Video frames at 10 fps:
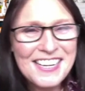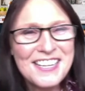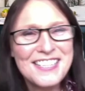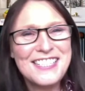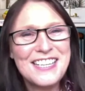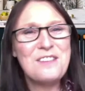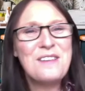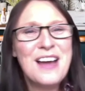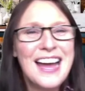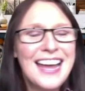So
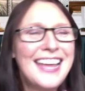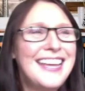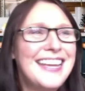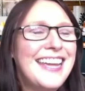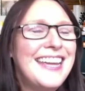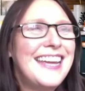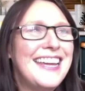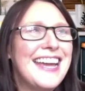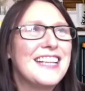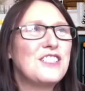he
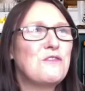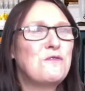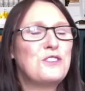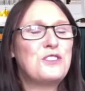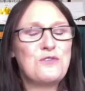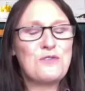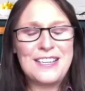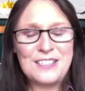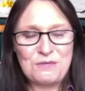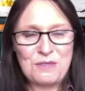gets
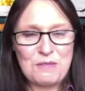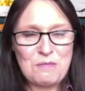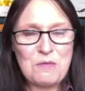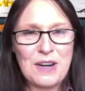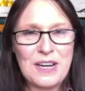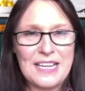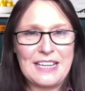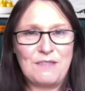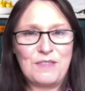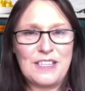frustrated with me when I
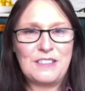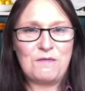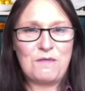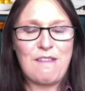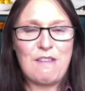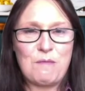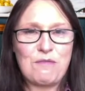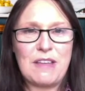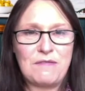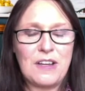give this very
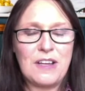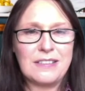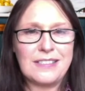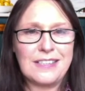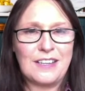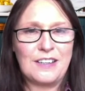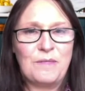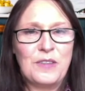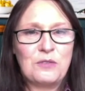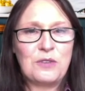brief answer,
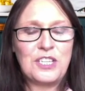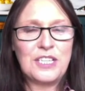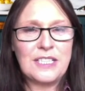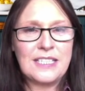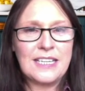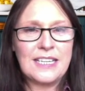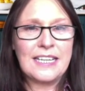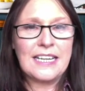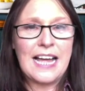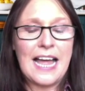which is
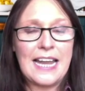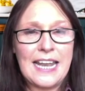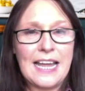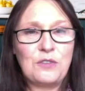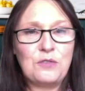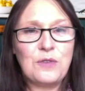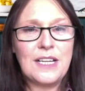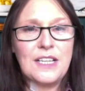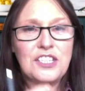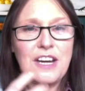our
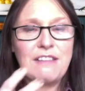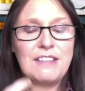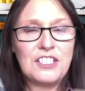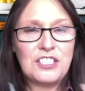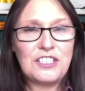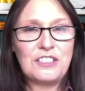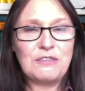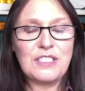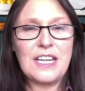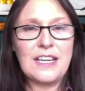language, our
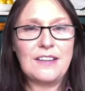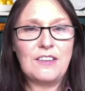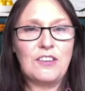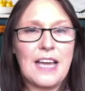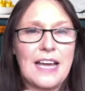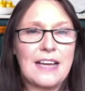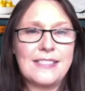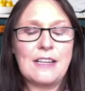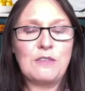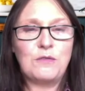internal dialogue, our
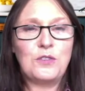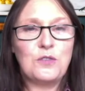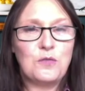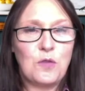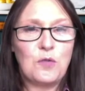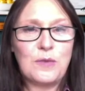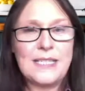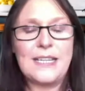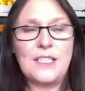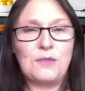self-talk, what we
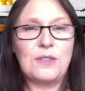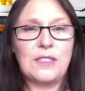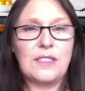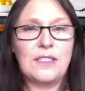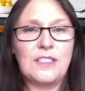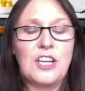say to others,